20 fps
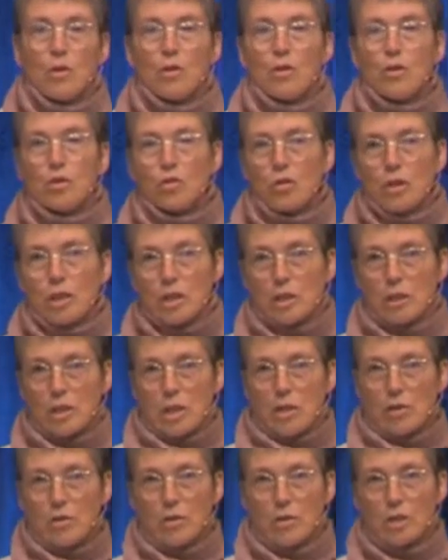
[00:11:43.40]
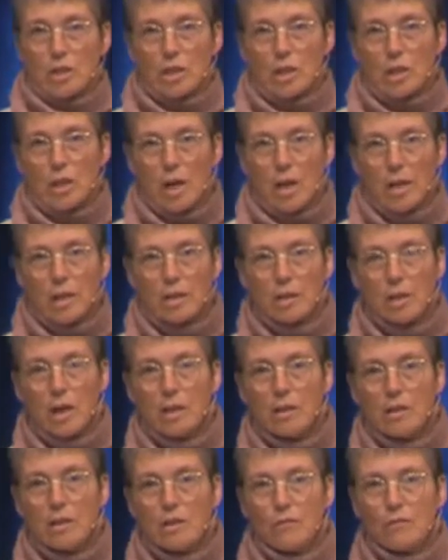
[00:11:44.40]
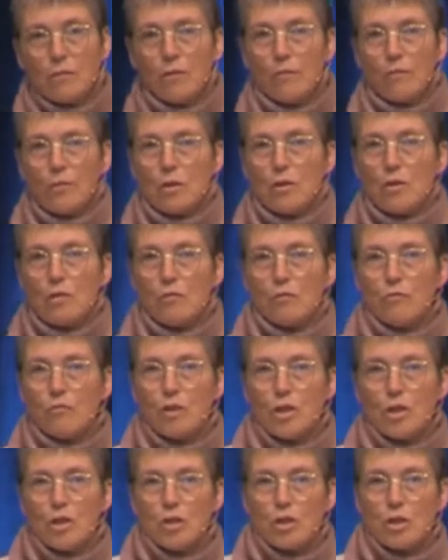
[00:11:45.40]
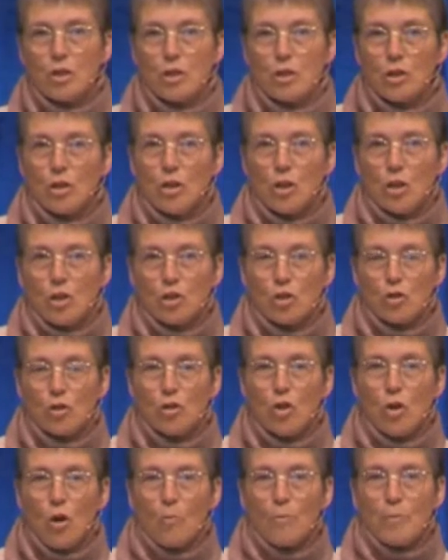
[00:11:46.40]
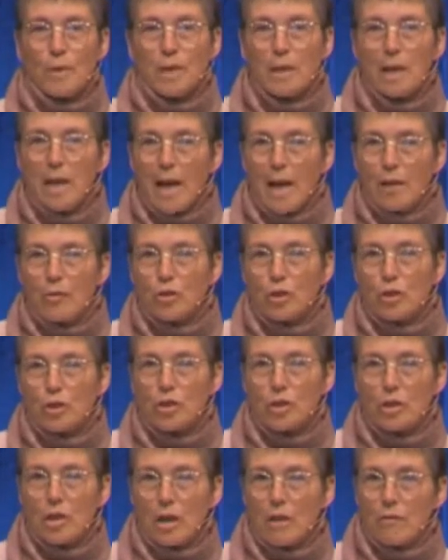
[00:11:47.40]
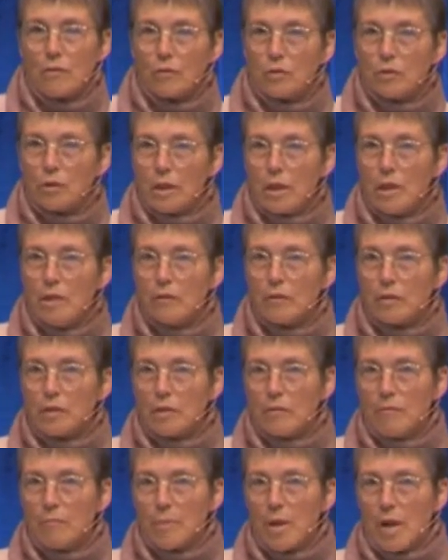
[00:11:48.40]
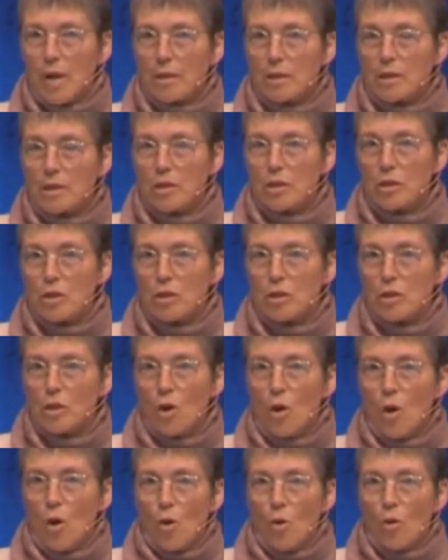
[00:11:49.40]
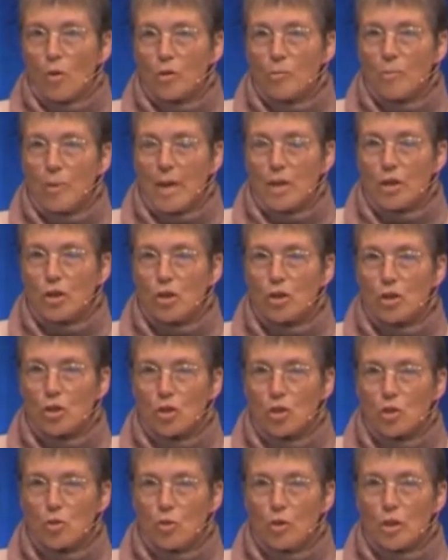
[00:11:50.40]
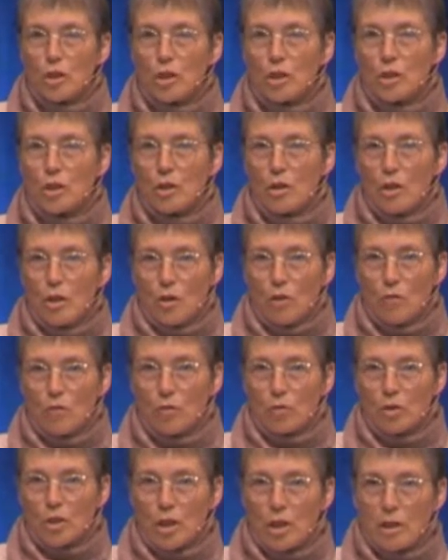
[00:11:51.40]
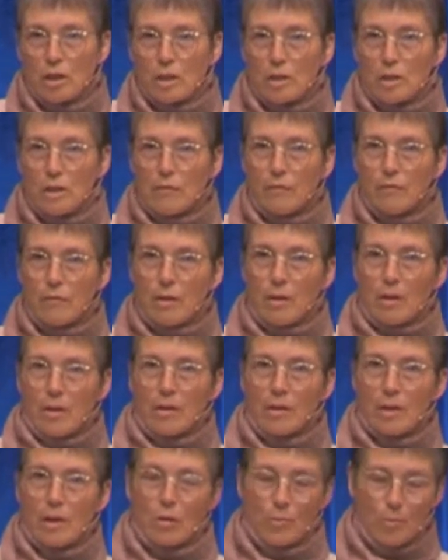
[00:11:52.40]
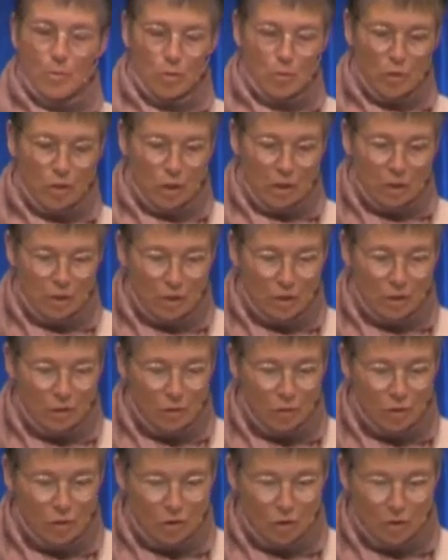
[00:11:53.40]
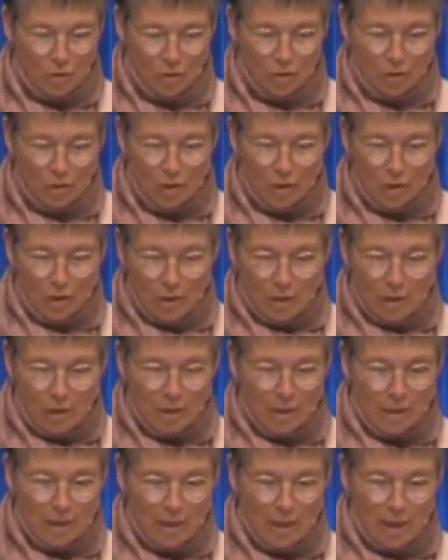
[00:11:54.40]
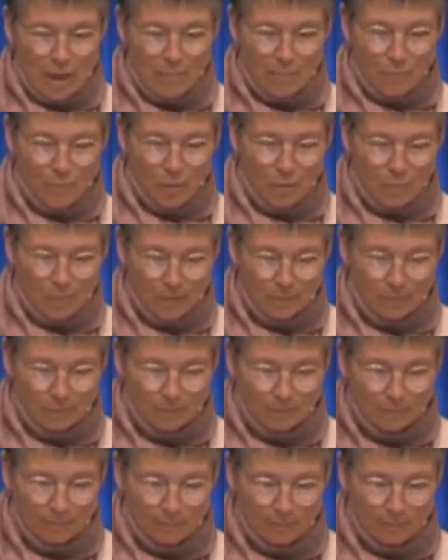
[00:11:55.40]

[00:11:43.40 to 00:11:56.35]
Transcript: Strict adherence to guidelines for fear of risk should not be allowed to stifle innovative practice or the patient's choice of alternative therapeutic solutions to the same problem.